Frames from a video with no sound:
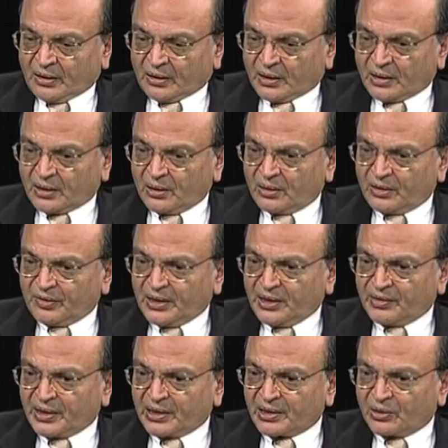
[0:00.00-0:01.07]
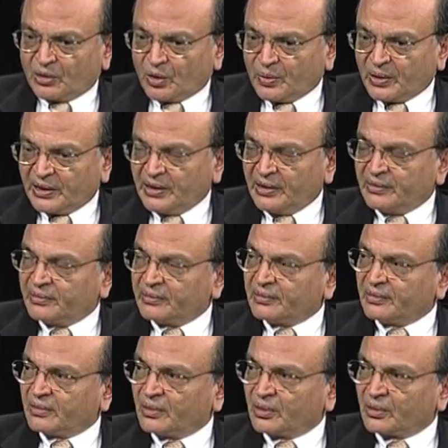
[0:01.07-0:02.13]
There is a lot of interest globally
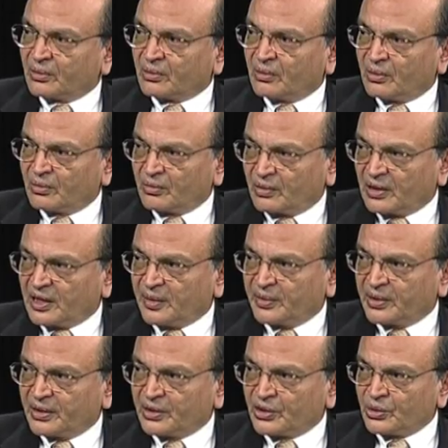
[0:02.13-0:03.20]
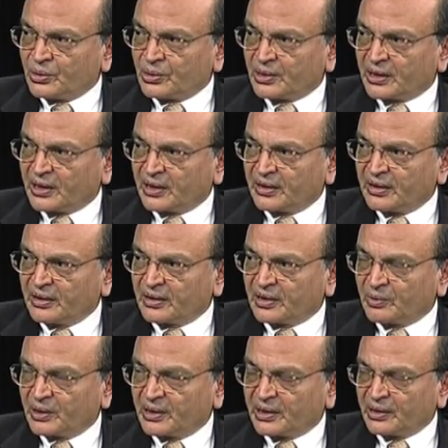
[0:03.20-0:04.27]
on, on climate issues, and I think
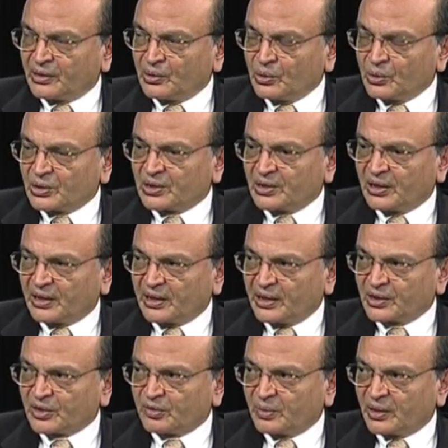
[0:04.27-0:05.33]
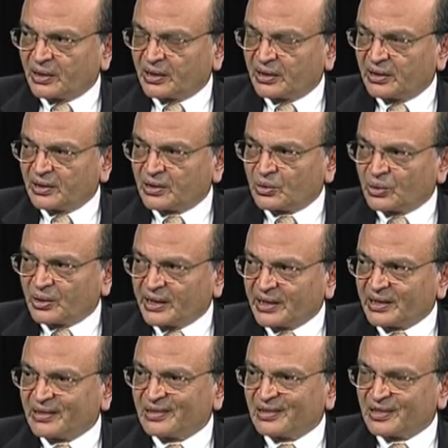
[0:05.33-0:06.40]
that we can use the case of Bangladesh to
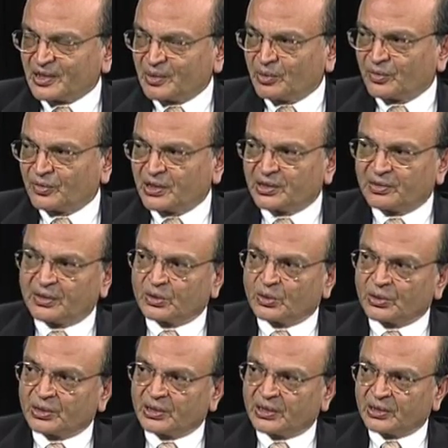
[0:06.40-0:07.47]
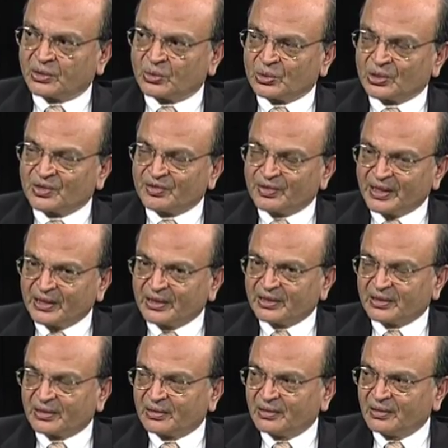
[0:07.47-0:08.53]
get some of these resources to
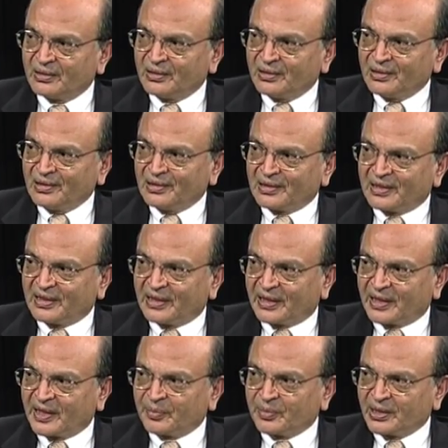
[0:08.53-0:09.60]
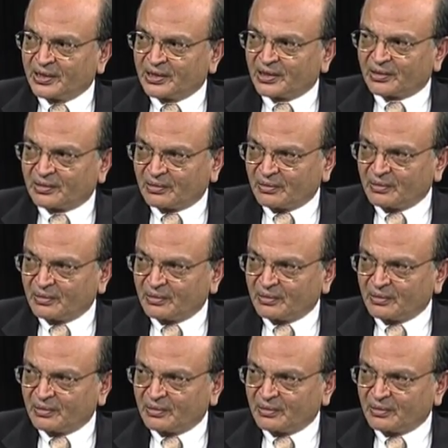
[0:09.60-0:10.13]
strengthen the adaptation